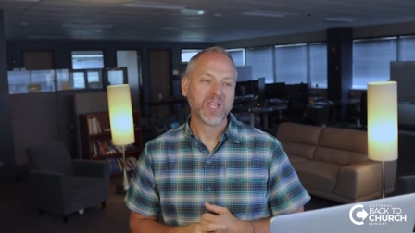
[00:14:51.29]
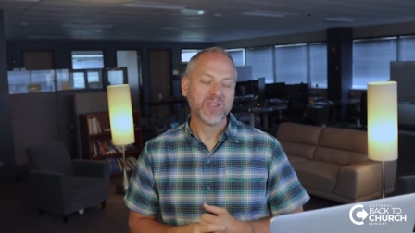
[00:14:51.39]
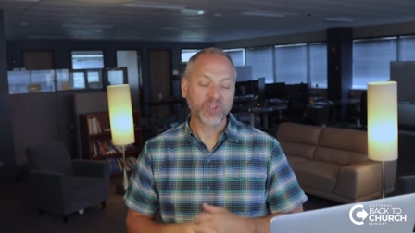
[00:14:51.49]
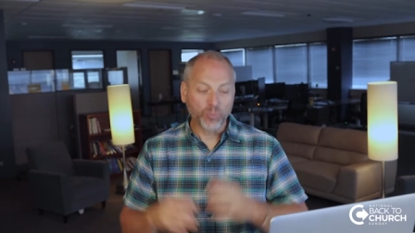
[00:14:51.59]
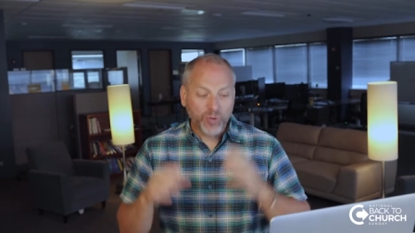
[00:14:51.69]

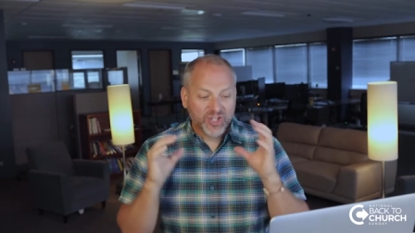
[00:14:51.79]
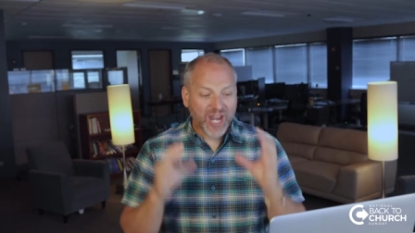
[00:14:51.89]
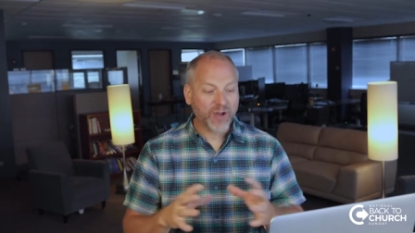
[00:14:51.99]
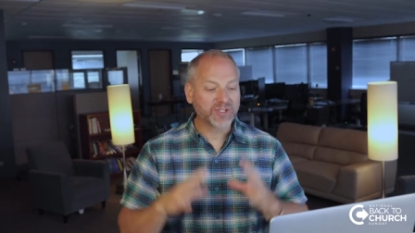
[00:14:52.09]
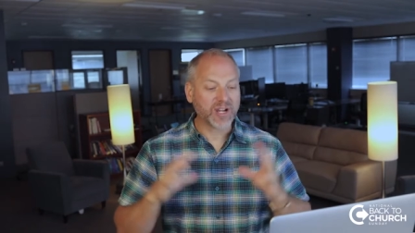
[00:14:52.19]
So reach
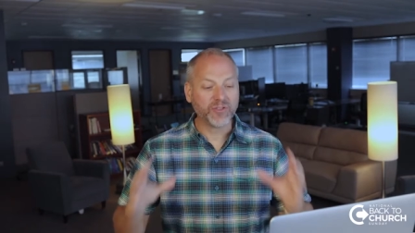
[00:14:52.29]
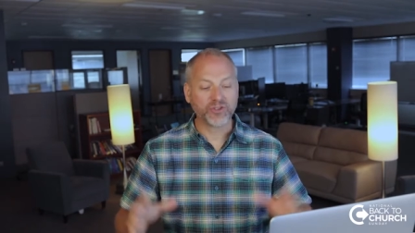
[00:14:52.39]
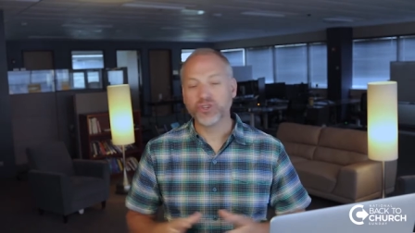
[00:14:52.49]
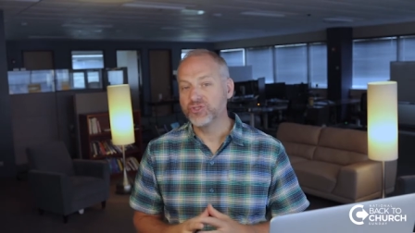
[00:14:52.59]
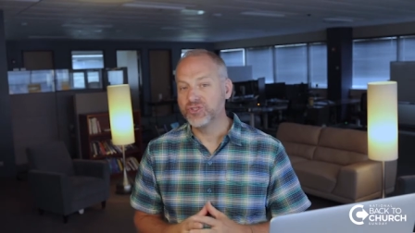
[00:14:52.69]
out to other
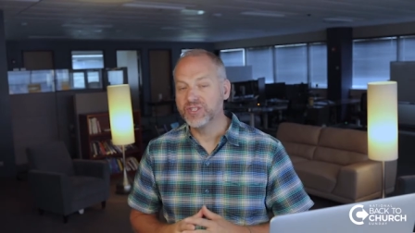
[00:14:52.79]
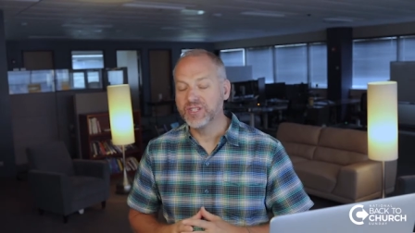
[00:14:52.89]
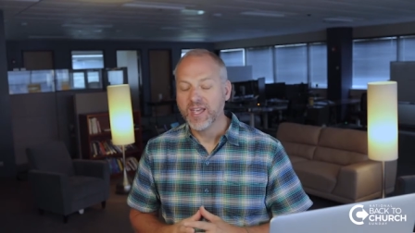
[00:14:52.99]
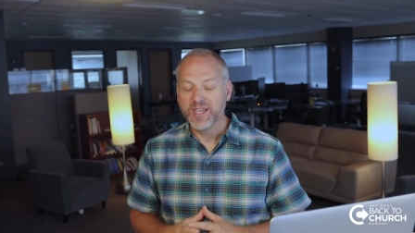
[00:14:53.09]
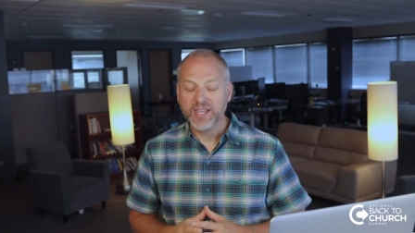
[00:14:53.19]

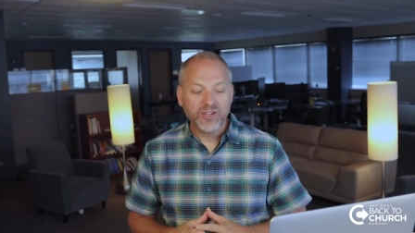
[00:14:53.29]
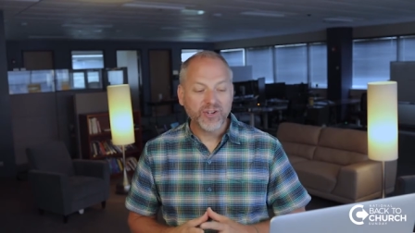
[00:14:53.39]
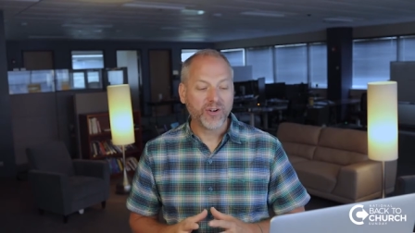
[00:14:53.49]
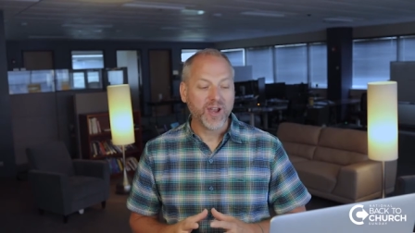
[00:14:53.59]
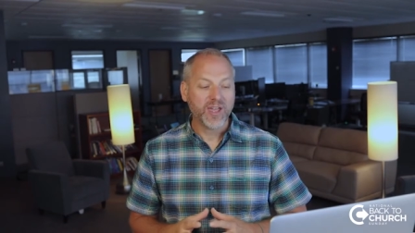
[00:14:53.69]
churches in
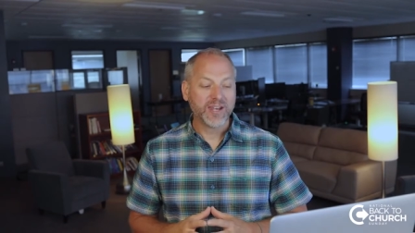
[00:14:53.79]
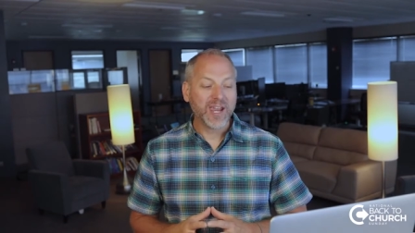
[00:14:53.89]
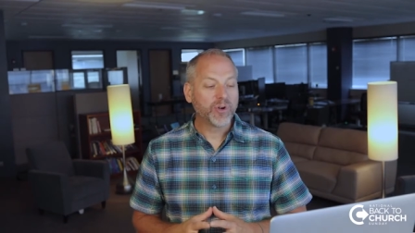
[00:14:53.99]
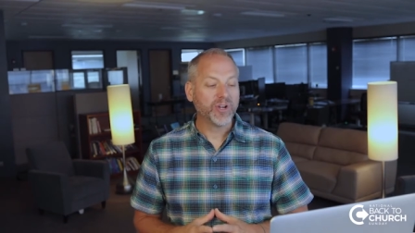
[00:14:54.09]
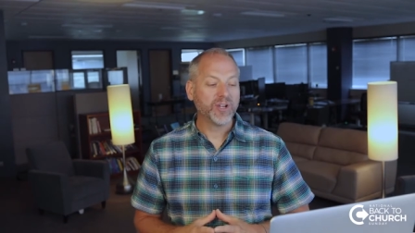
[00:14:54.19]
your
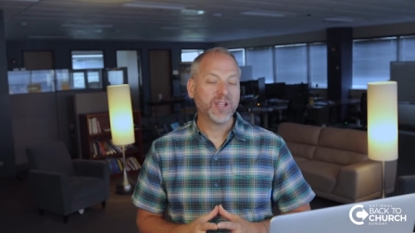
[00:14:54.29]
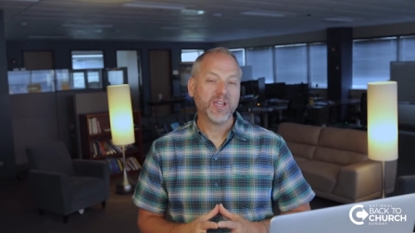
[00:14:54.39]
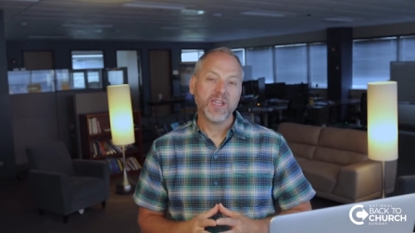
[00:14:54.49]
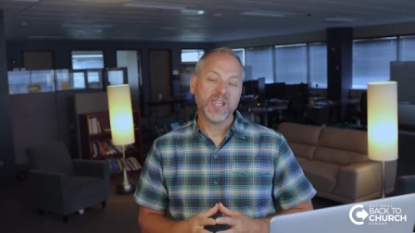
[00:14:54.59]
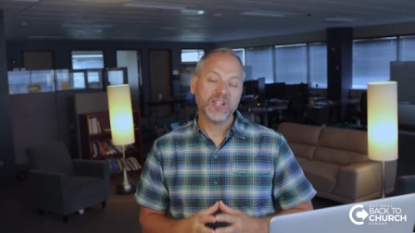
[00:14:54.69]
neighborhood,
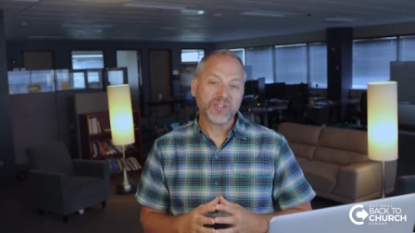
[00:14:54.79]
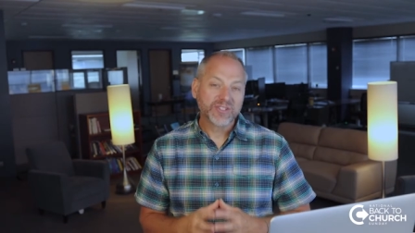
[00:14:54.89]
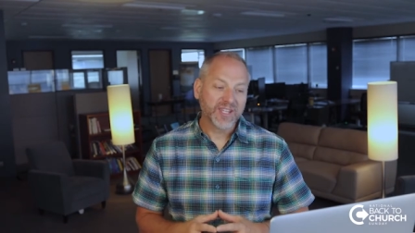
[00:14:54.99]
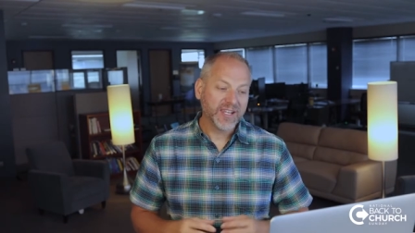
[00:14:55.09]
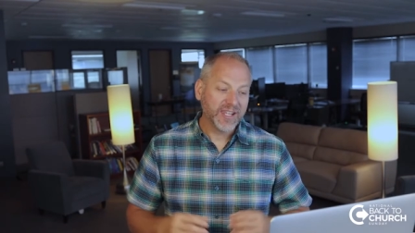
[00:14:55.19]
in your
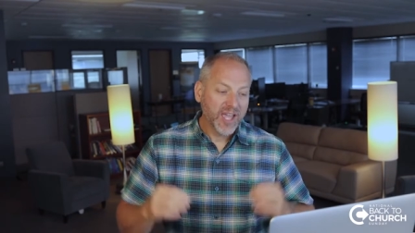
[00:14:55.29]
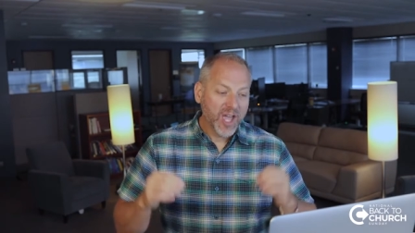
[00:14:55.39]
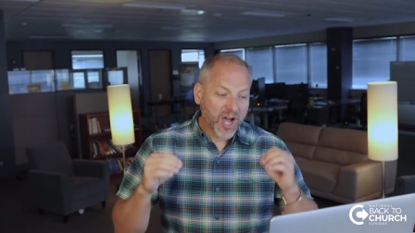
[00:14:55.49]
city.